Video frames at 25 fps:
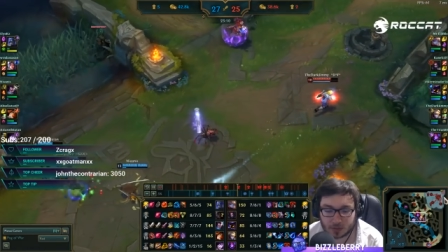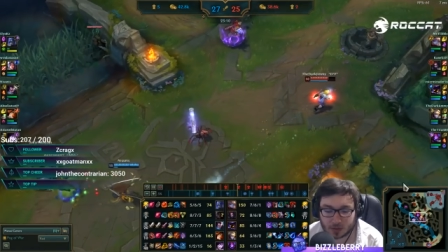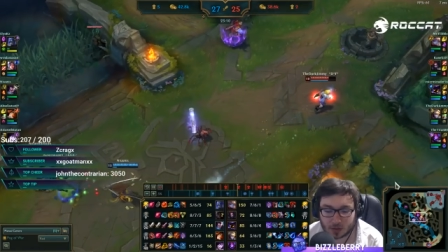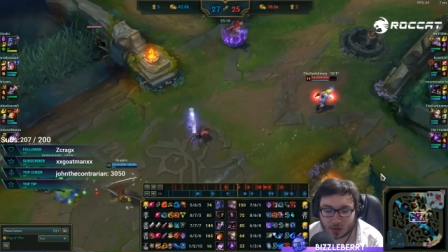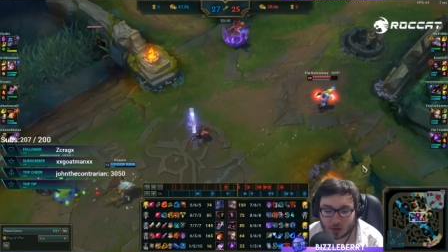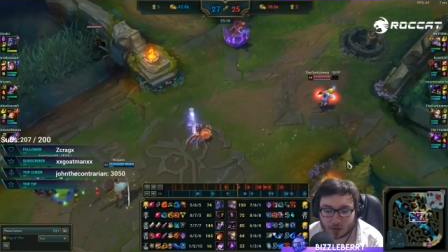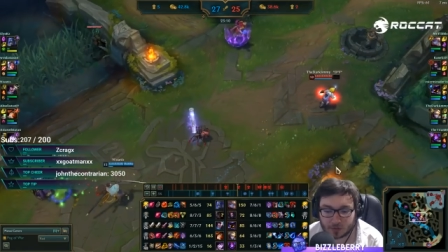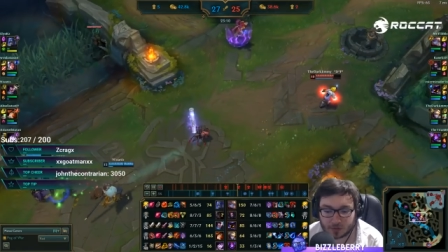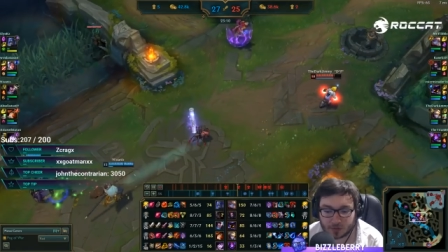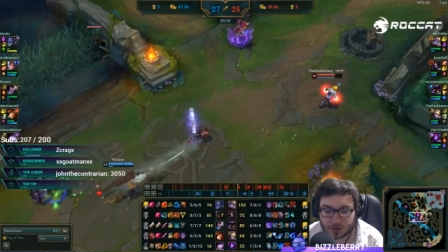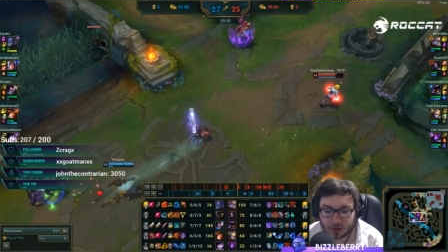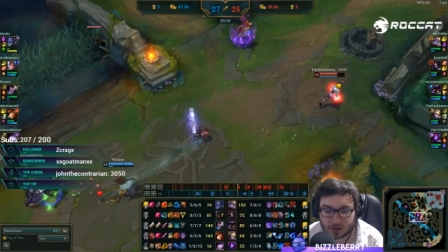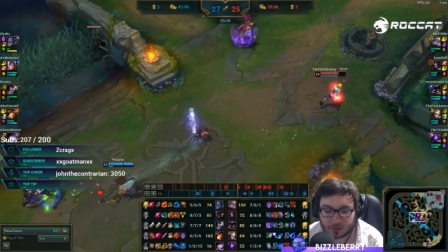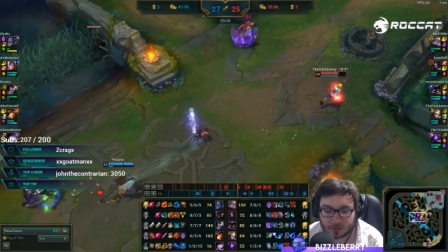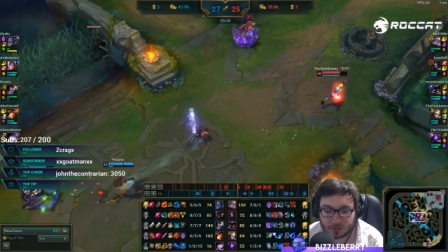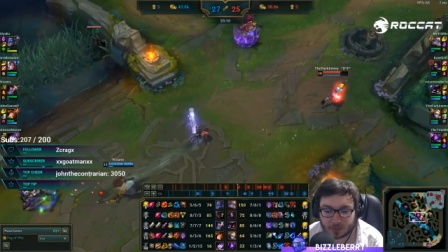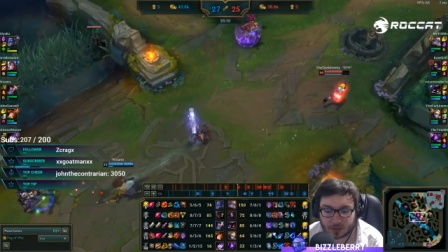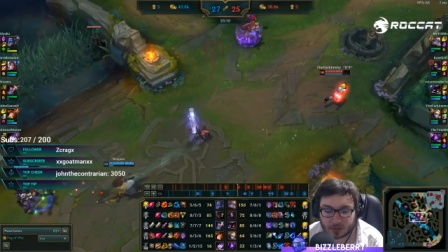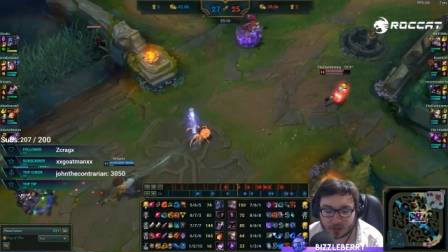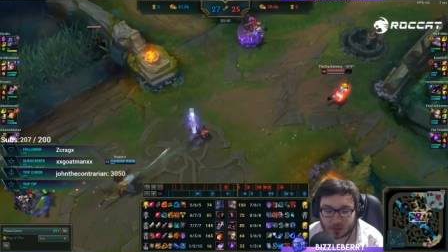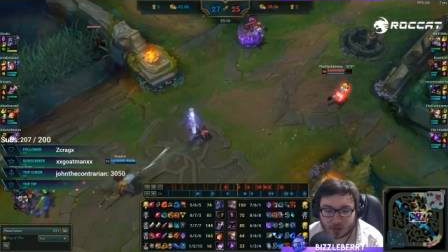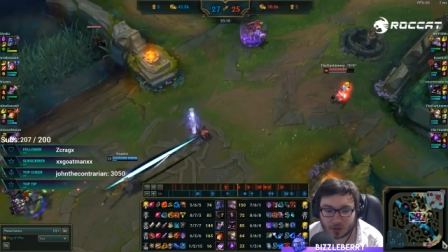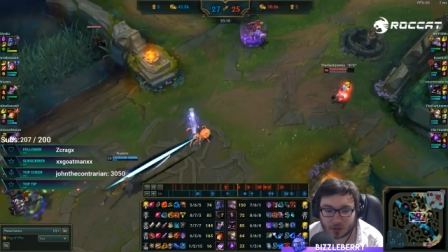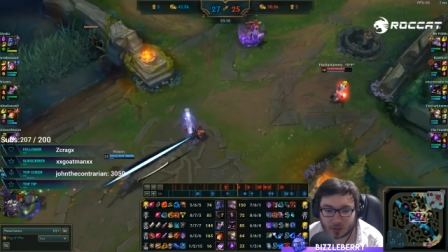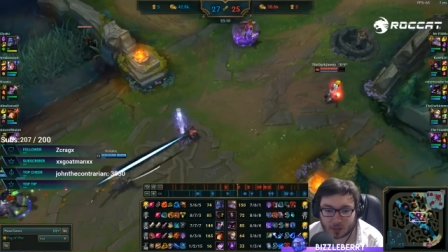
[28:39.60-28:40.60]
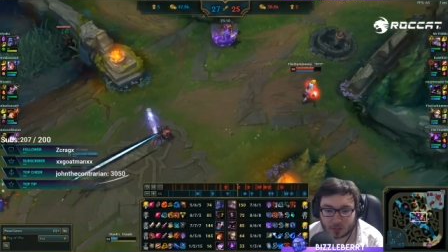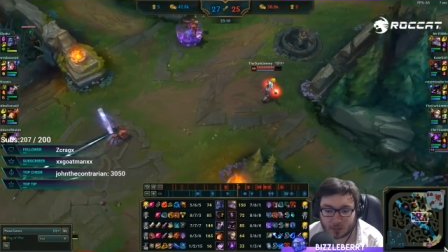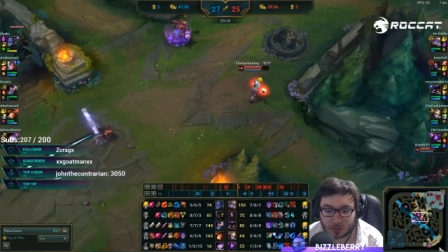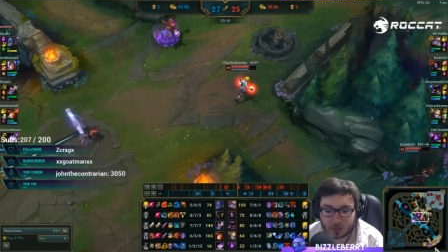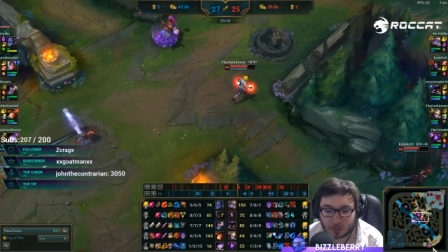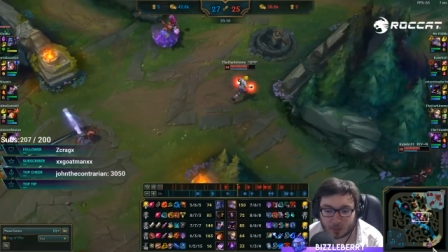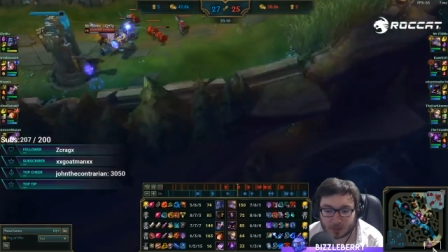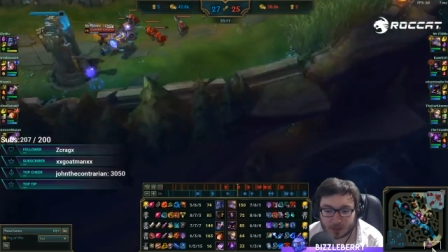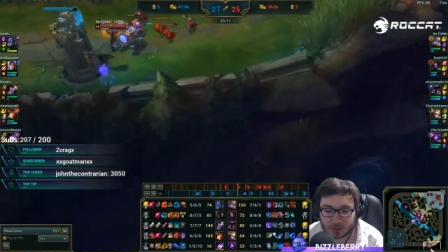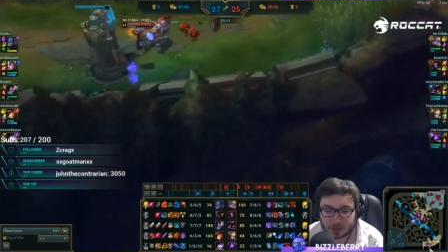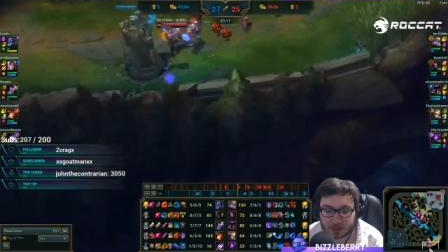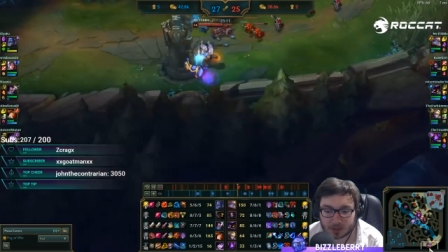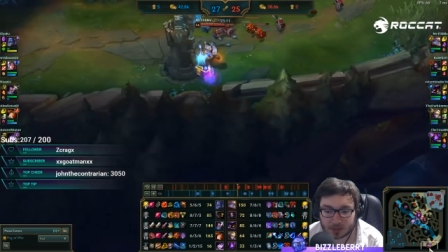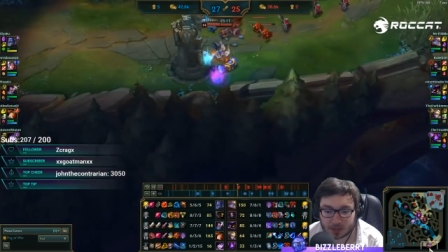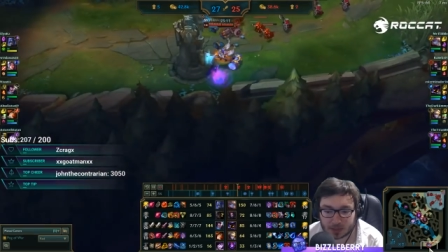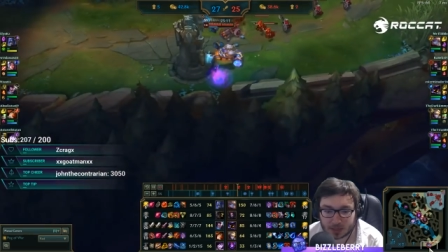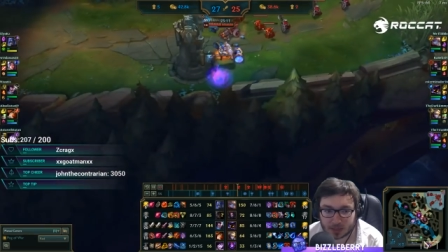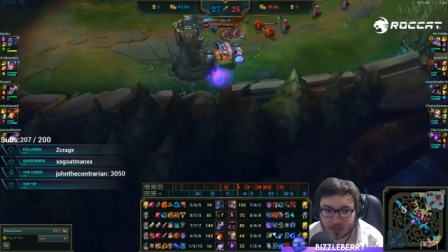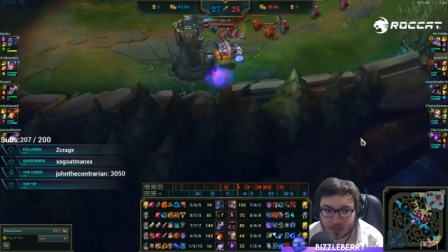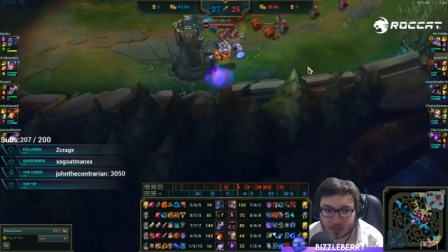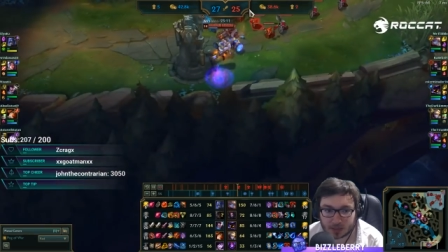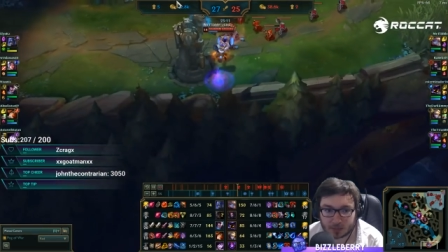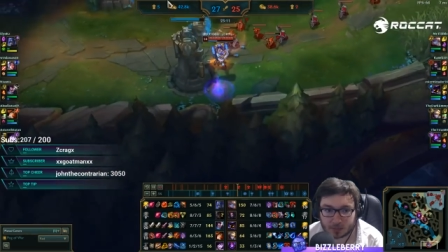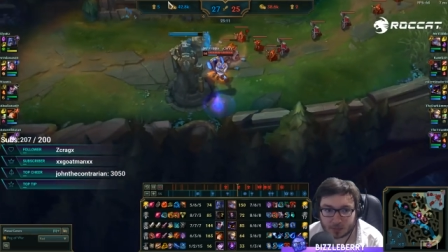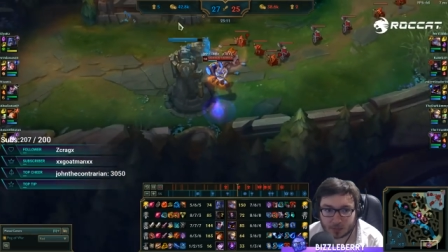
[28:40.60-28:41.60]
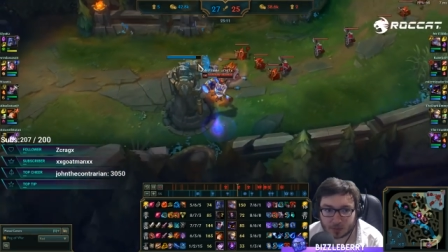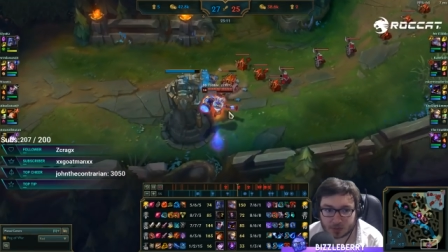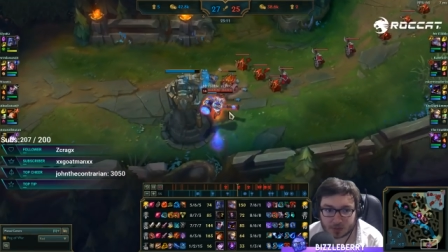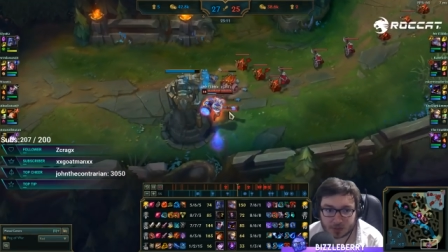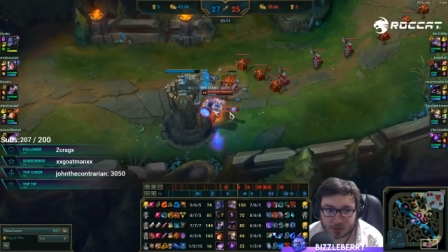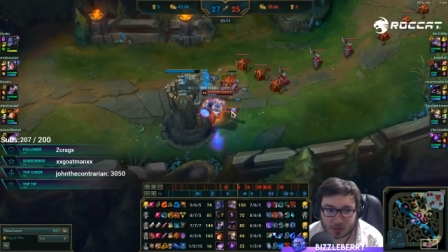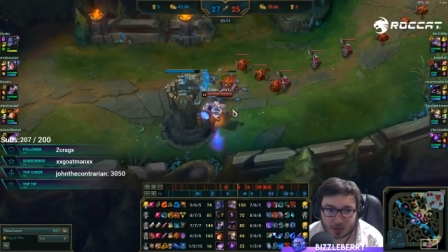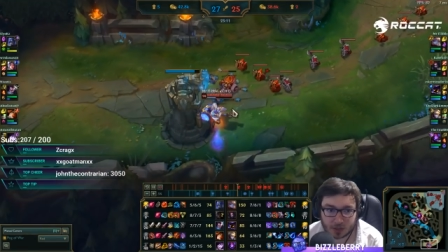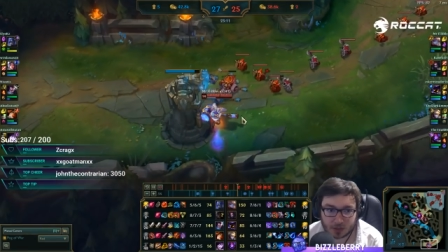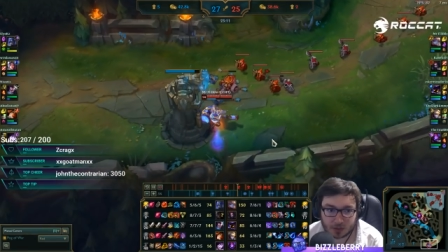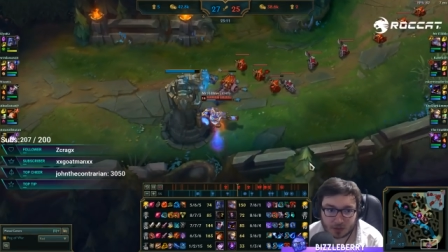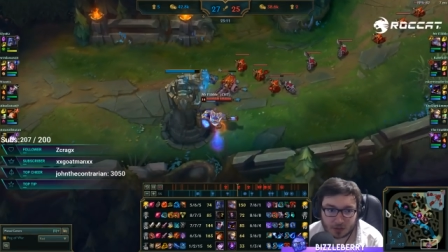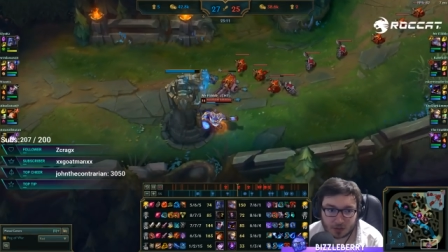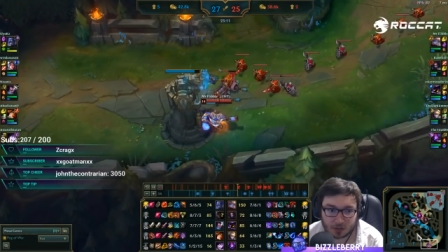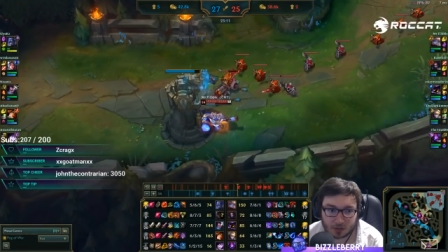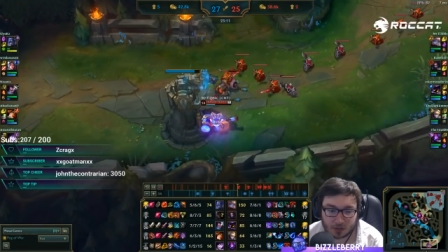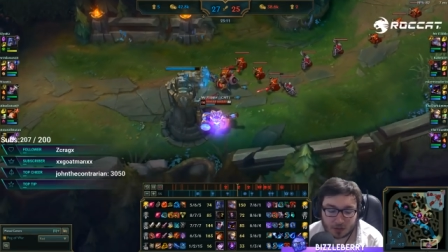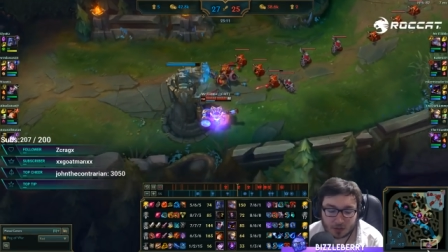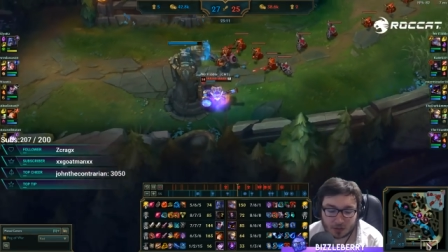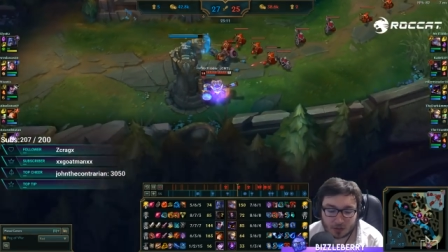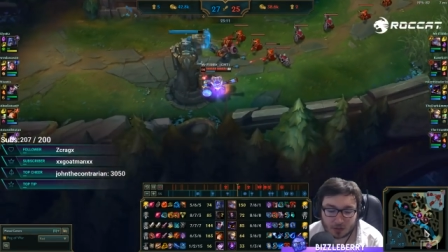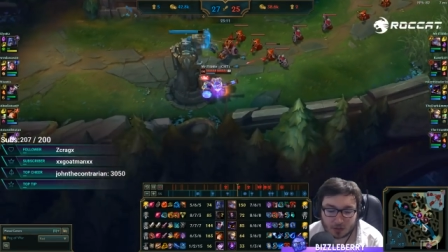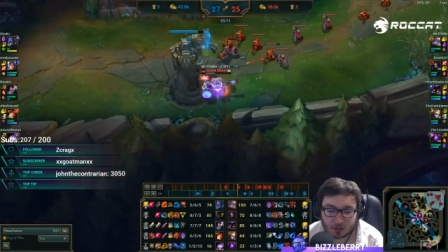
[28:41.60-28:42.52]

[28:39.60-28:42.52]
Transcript: There are 5 mid though, and Poppy is taking down bot side.